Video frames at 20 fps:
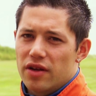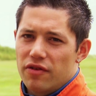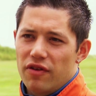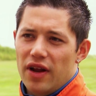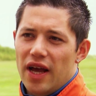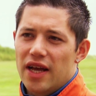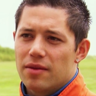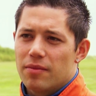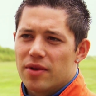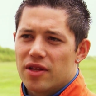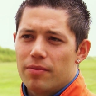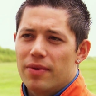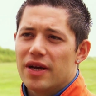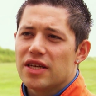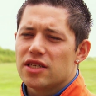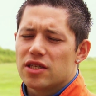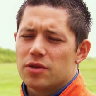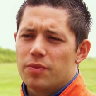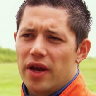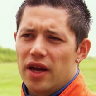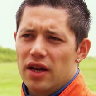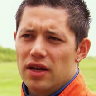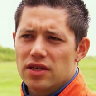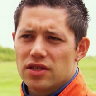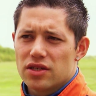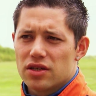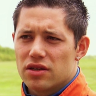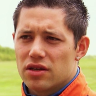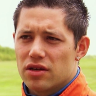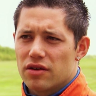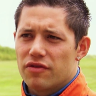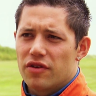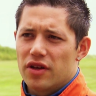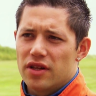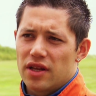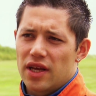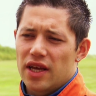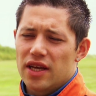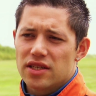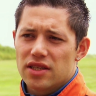and I'll aim to keep ahead of the other
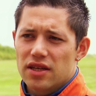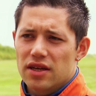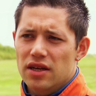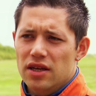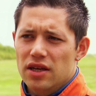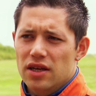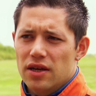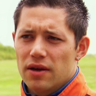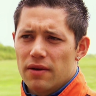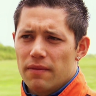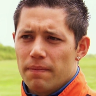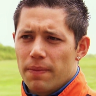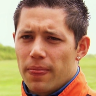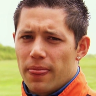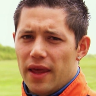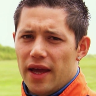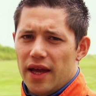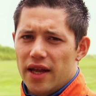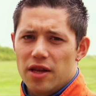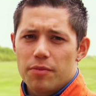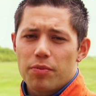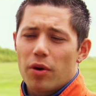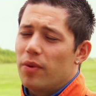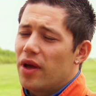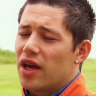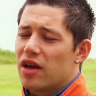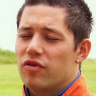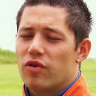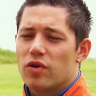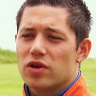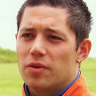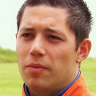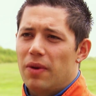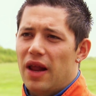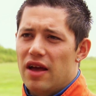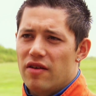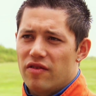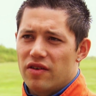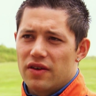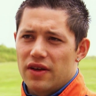competitors. If I can
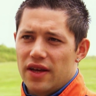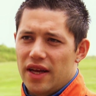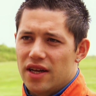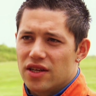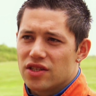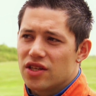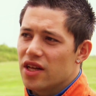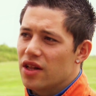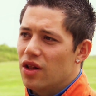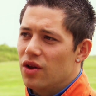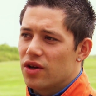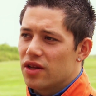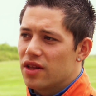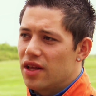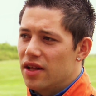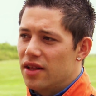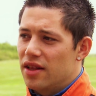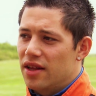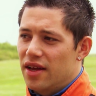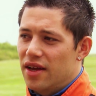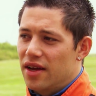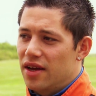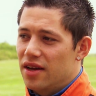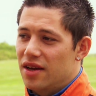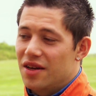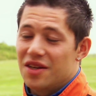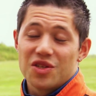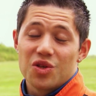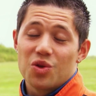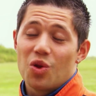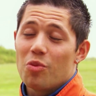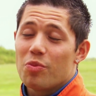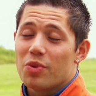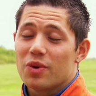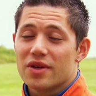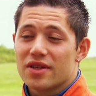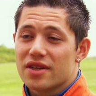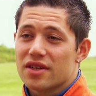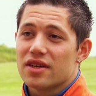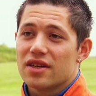continue to do what I'm doing, I'll be
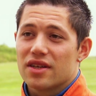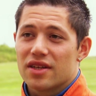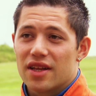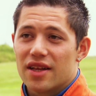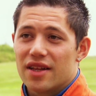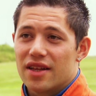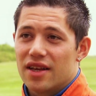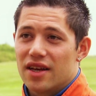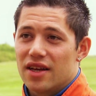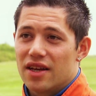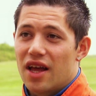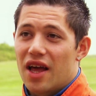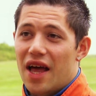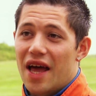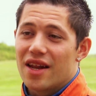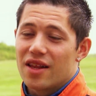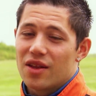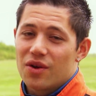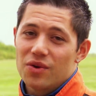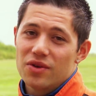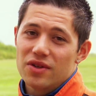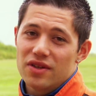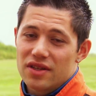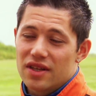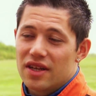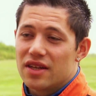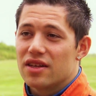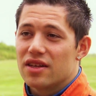right in the hunt come the end.